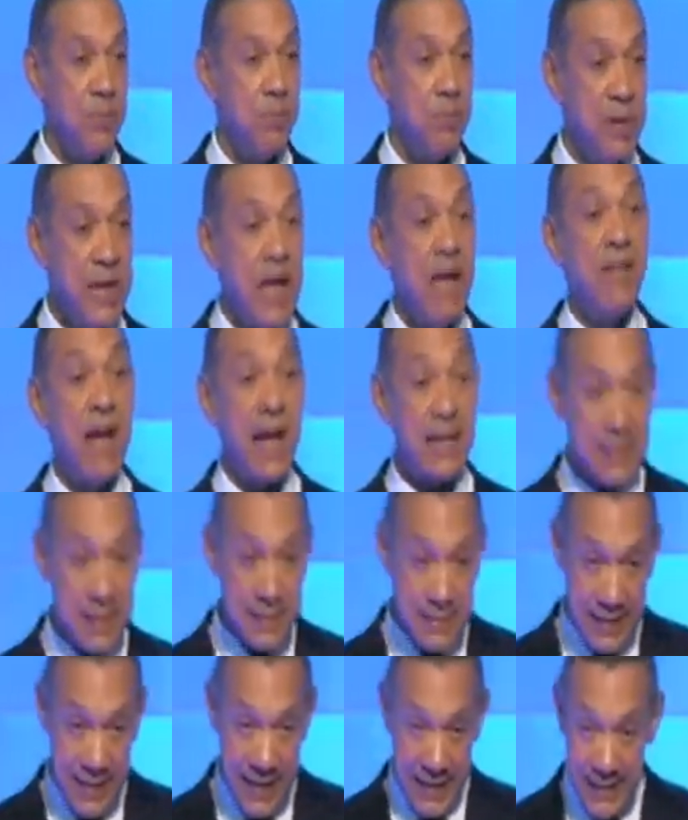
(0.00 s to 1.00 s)
but they have access
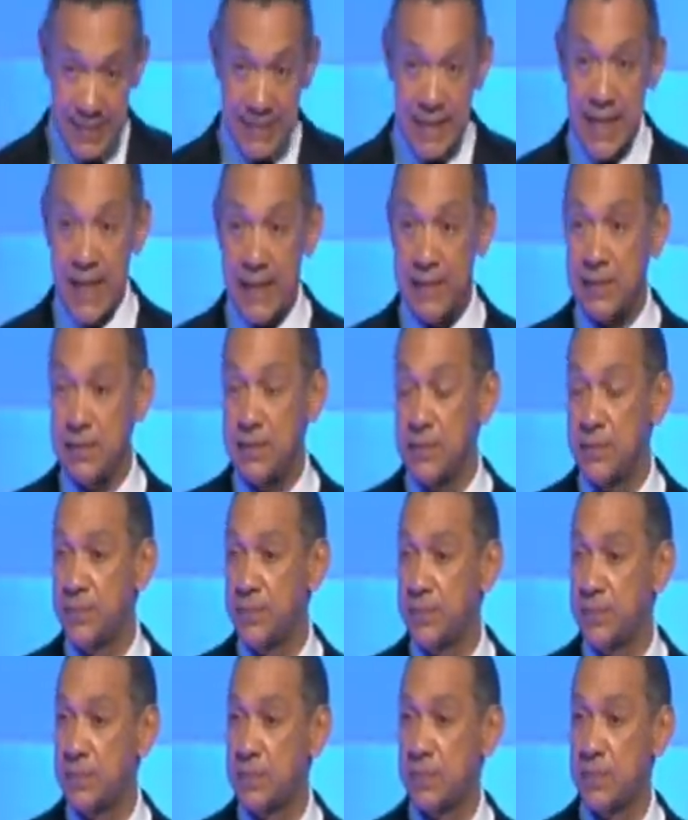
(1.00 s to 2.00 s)
to the internet.
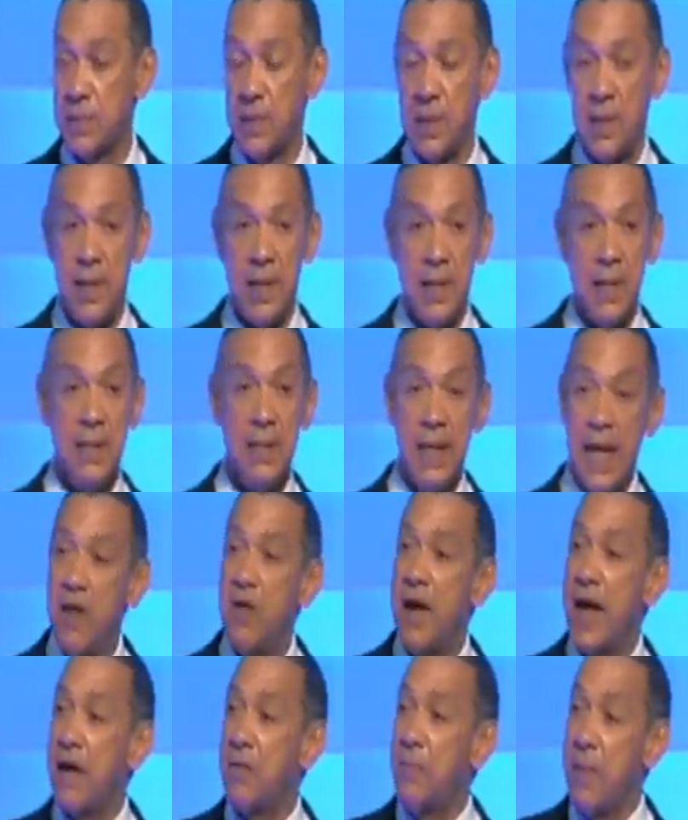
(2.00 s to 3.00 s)
They
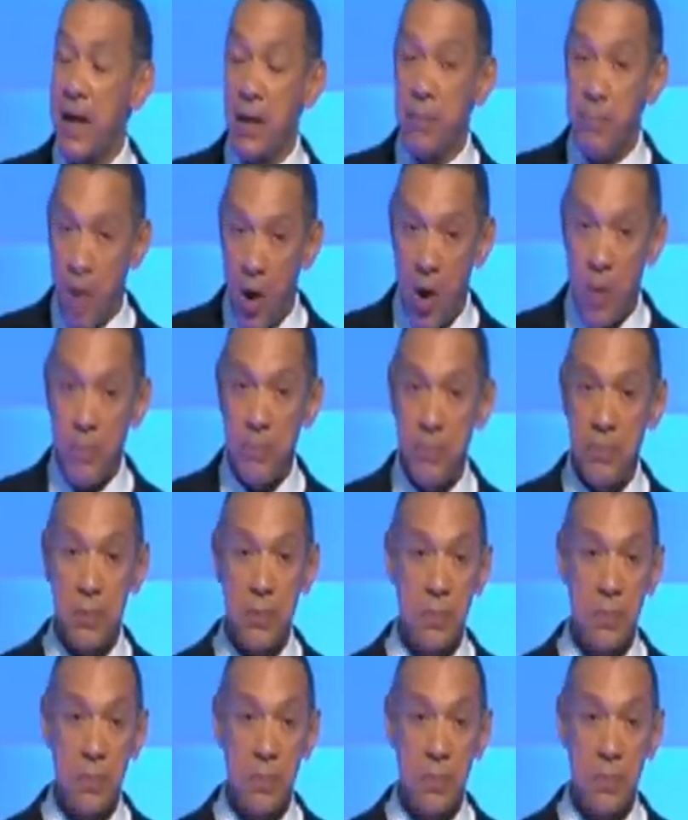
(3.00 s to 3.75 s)
know how to make a bomb.